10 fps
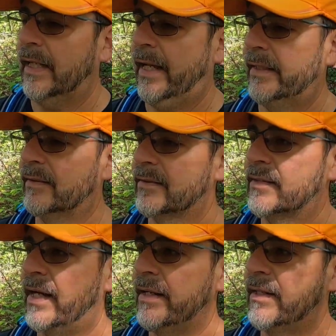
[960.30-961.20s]
and
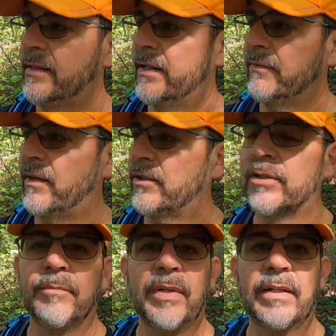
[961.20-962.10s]
decided that if they
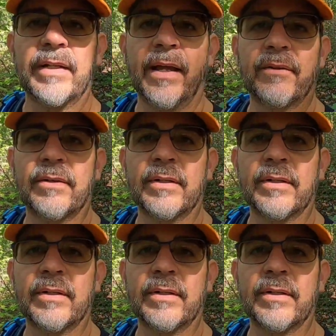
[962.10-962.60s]
couldn't be together